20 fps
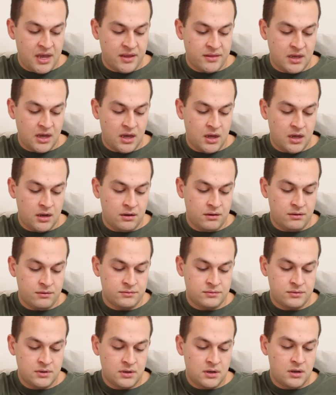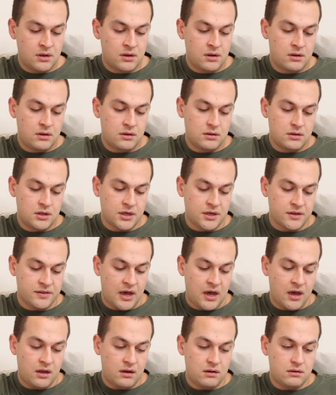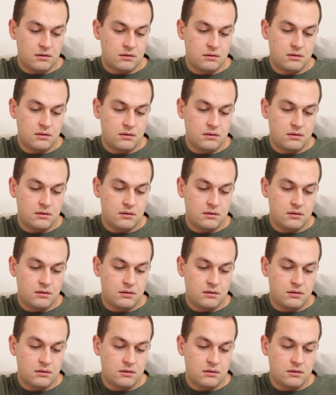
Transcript: And then look at that.